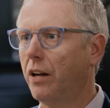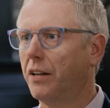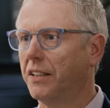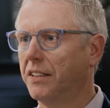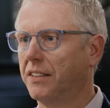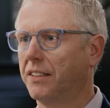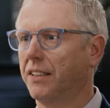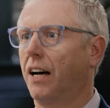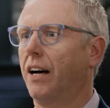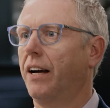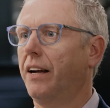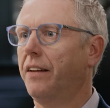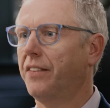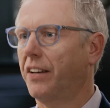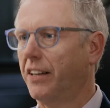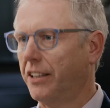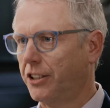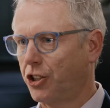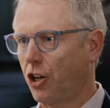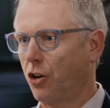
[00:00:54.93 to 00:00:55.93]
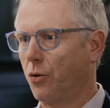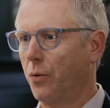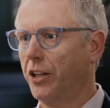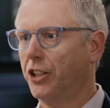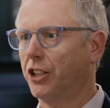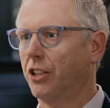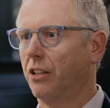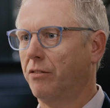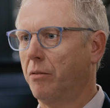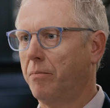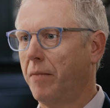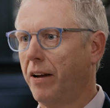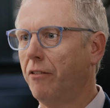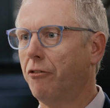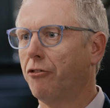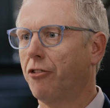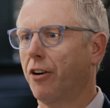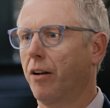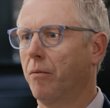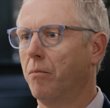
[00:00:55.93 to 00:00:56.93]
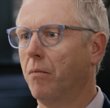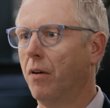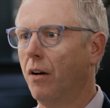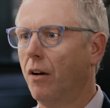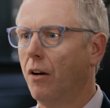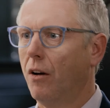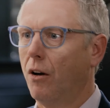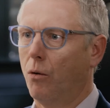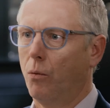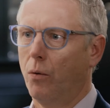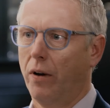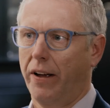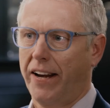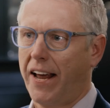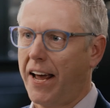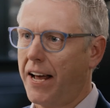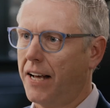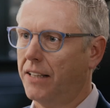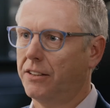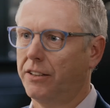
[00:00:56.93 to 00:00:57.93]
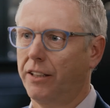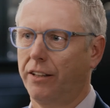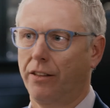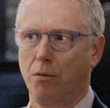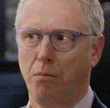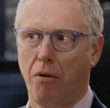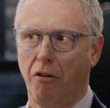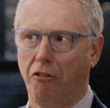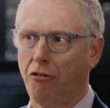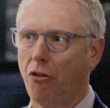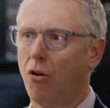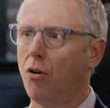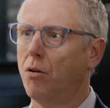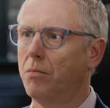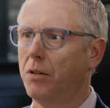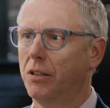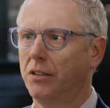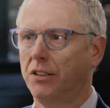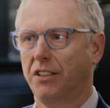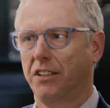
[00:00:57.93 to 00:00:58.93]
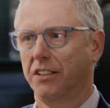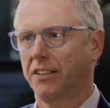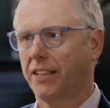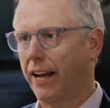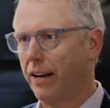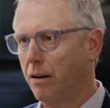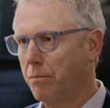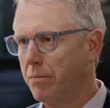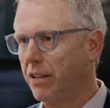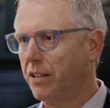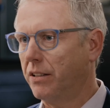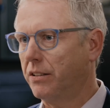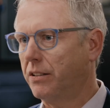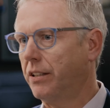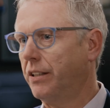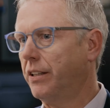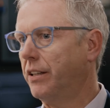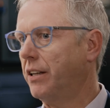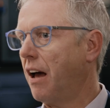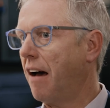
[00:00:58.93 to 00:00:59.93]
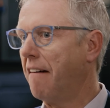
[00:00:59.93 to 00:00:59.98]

design the next generation of a mainframe, we're enhancing the performance, the scalability,